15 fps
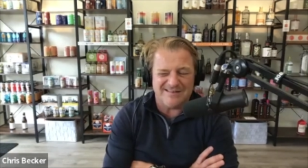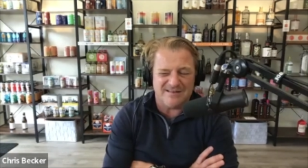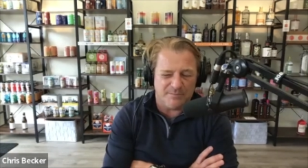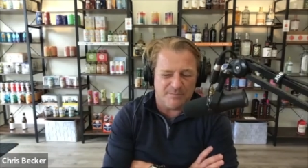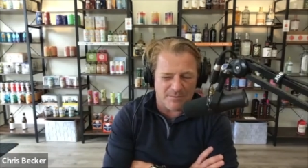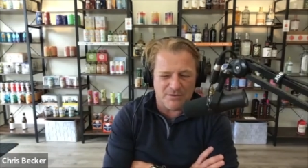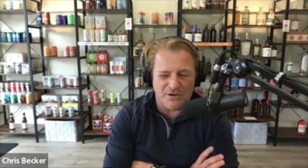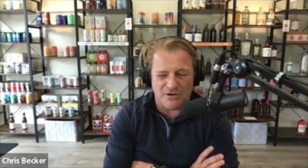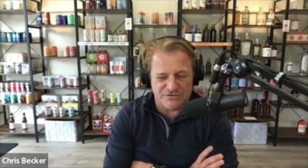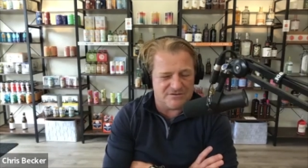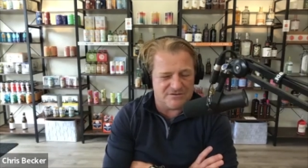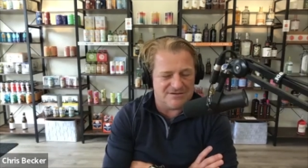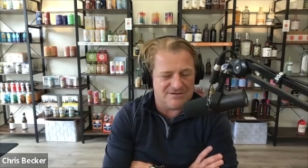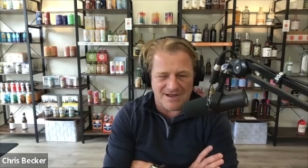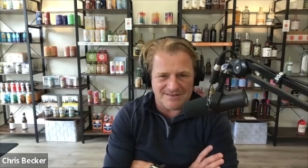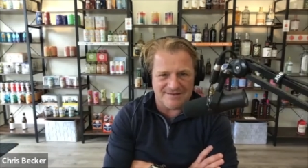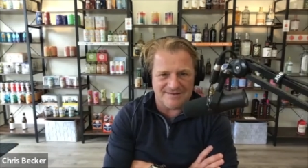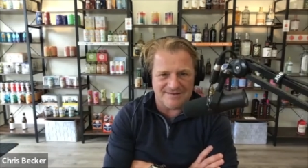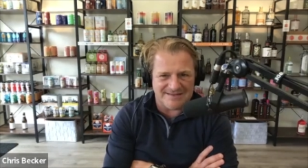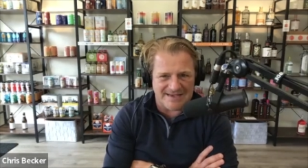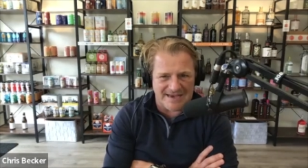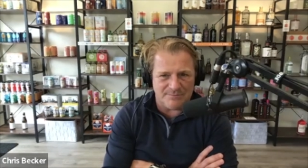The pub culture is not the
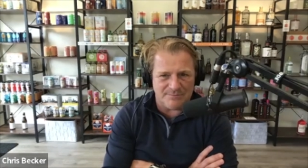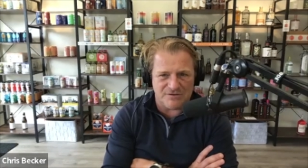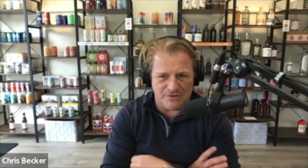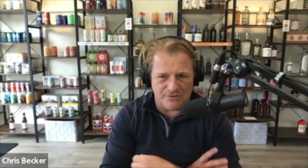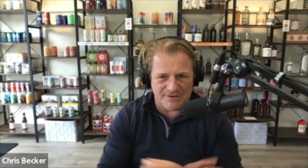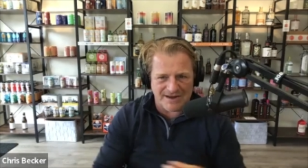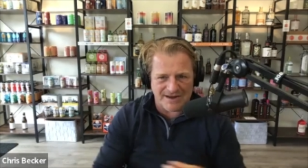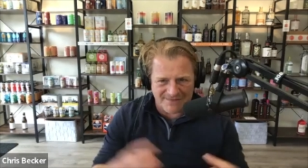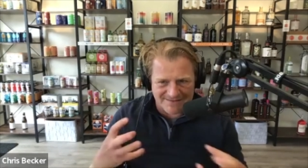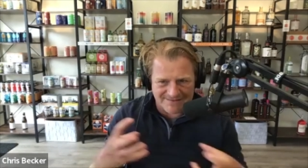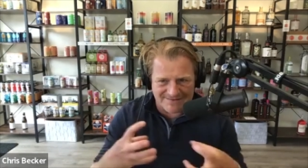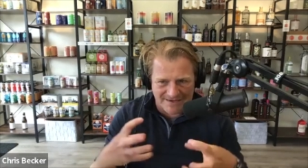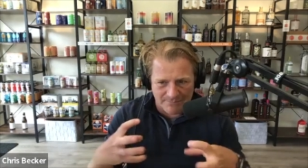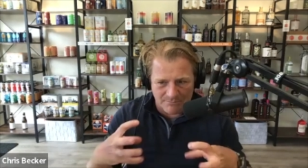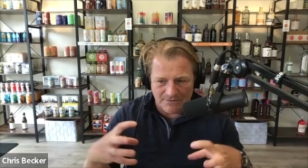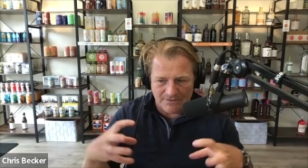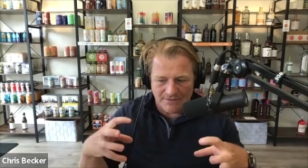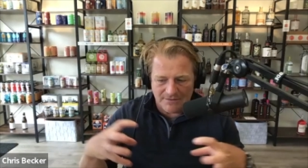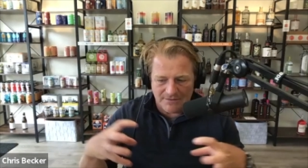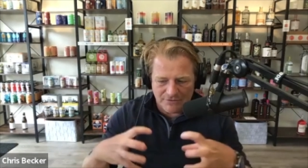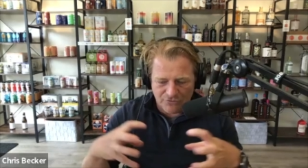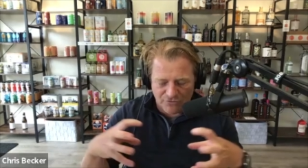same. So you don't have that same
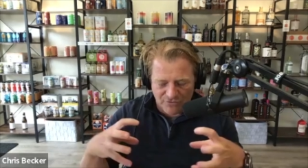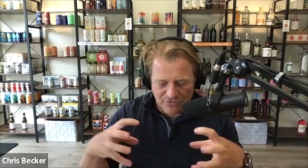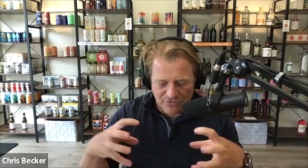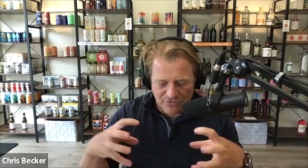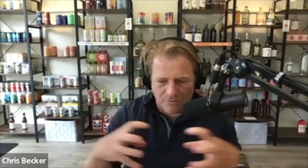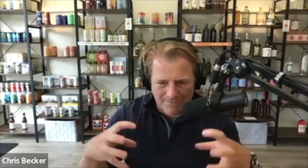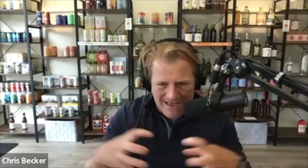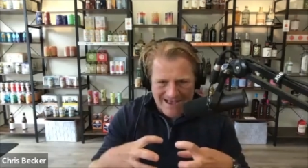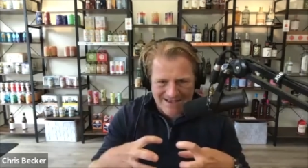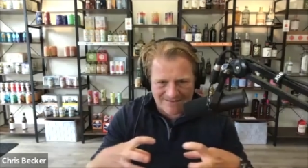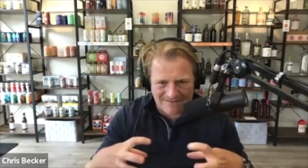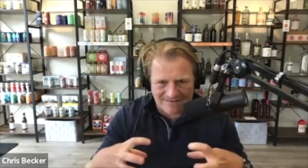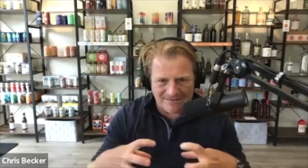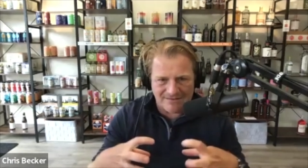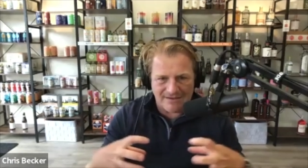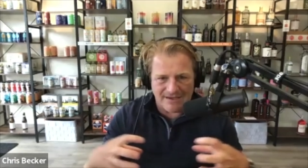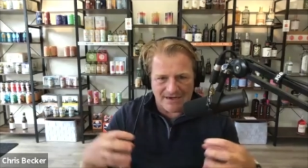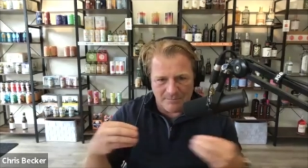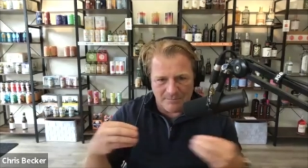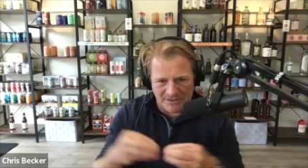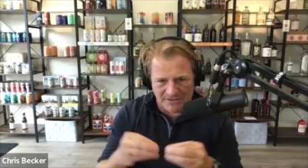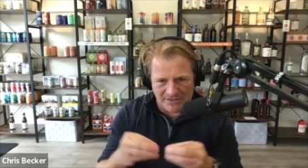critical mass and
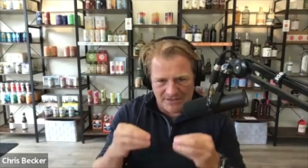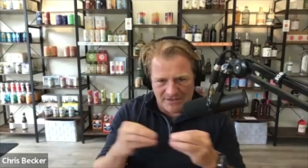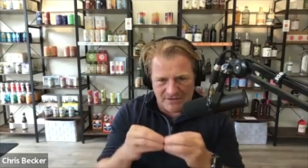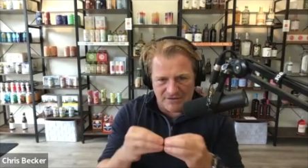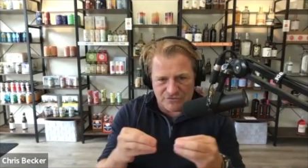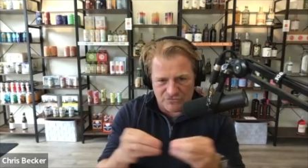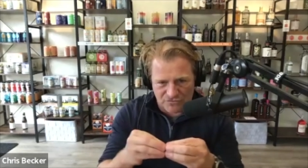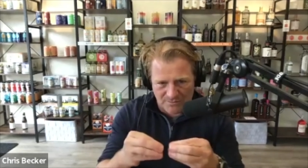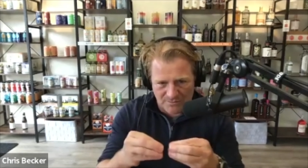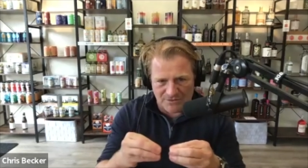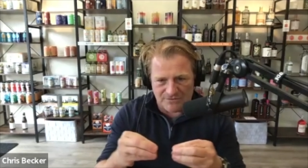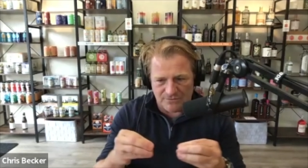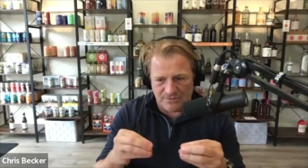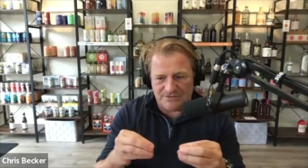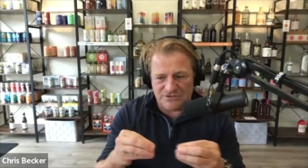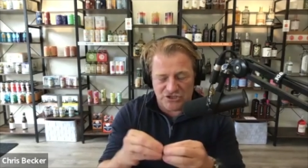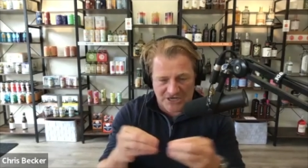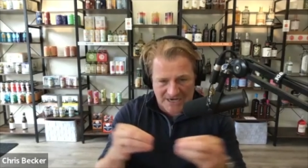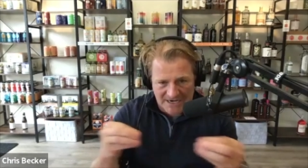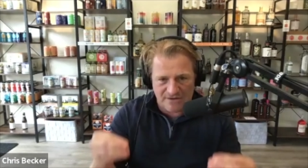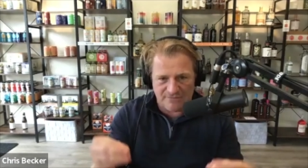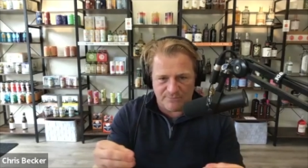ability to distribute to a
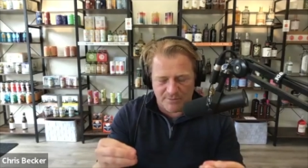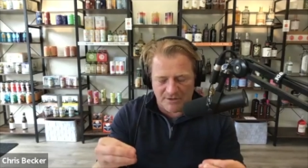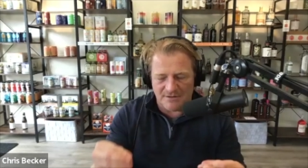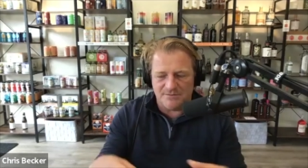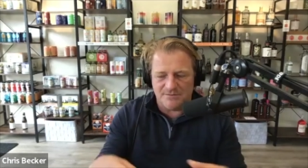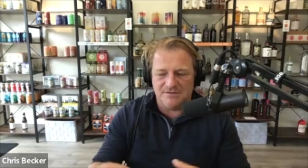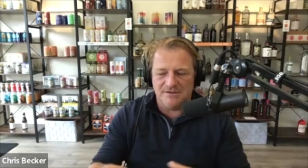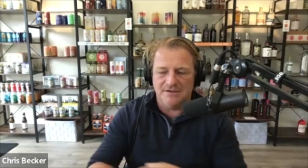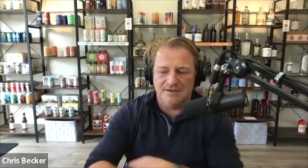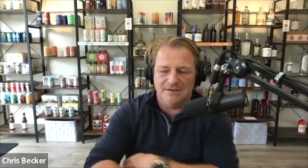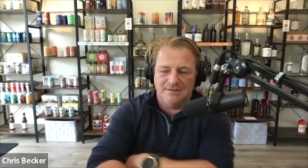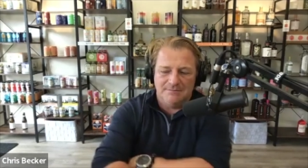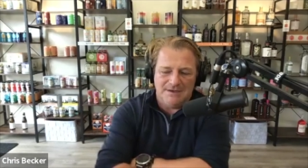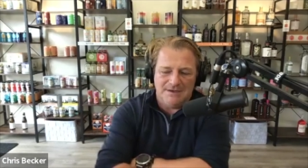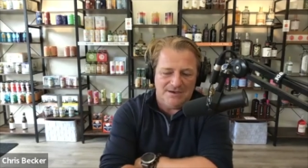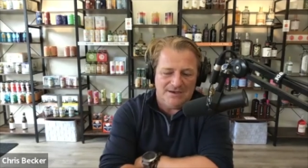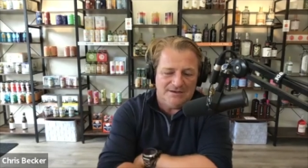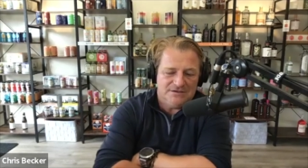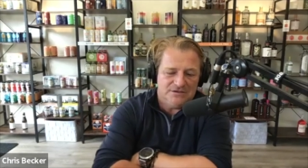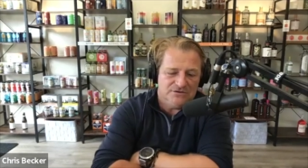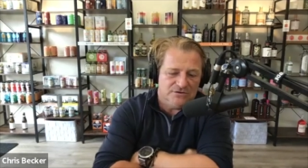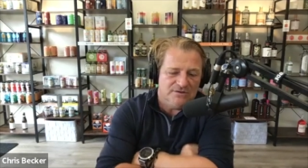chain of pubs, maybe
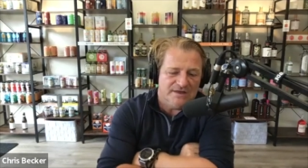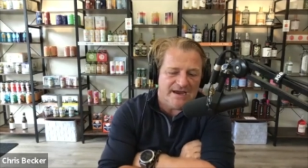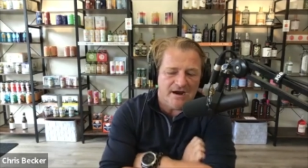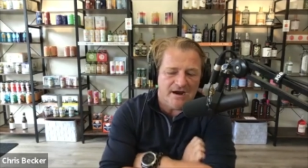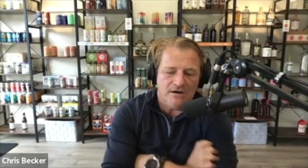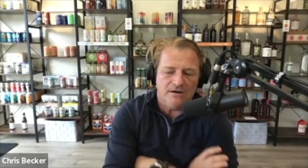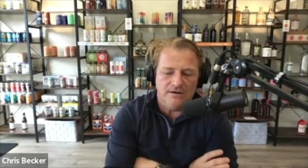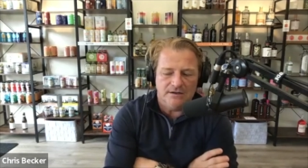as you right. do there.